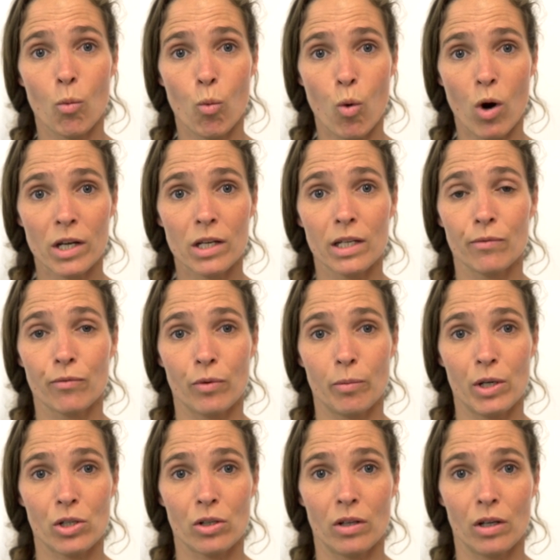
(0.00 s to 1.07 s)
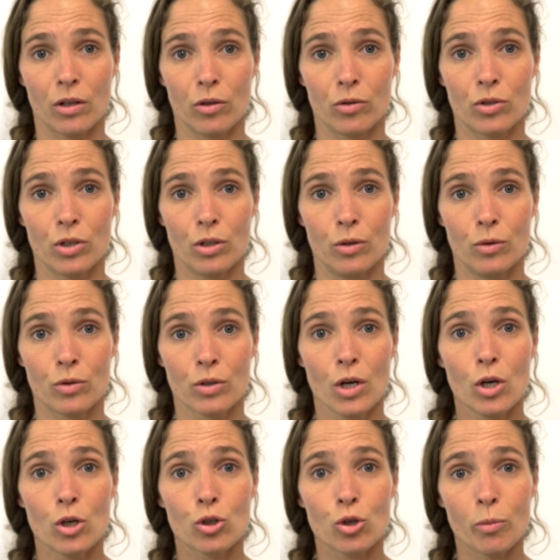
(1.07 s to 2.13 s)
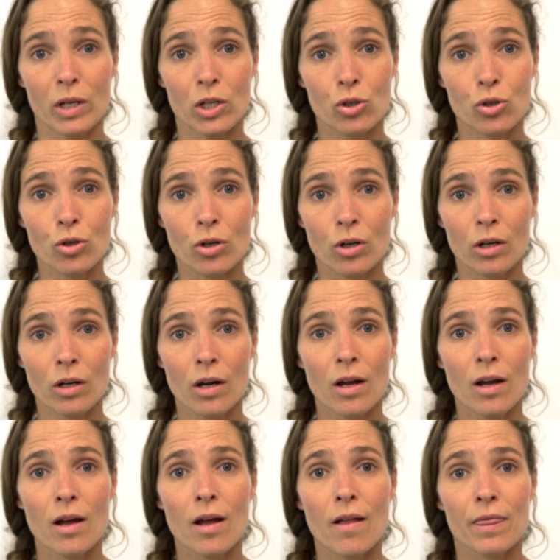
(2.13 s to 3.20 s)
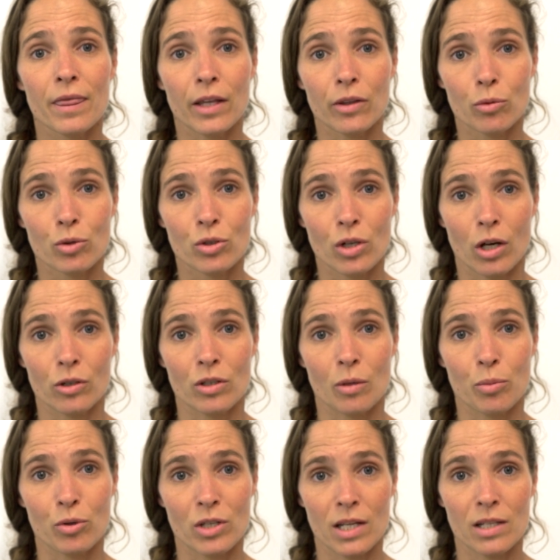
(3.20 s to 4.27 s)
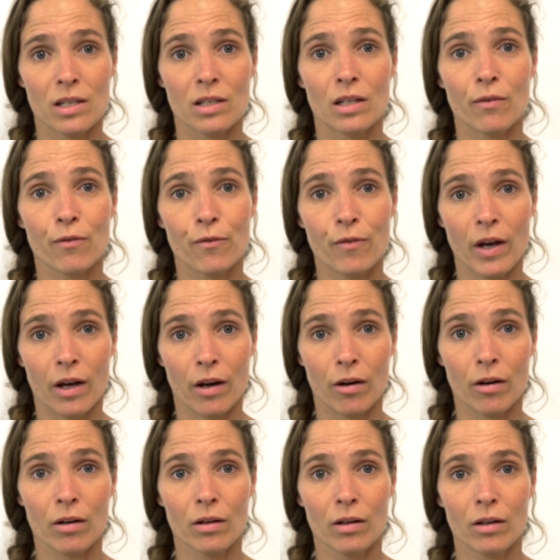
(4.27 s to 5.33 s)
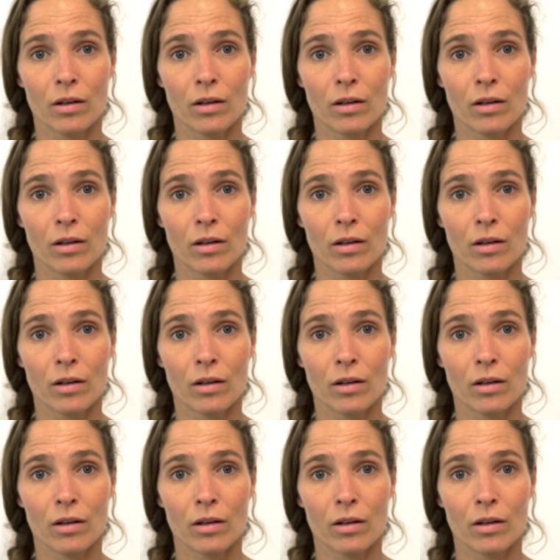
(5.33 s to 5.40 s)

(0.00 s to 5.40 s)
what information they're going to use to make sure that the results are presented in a fair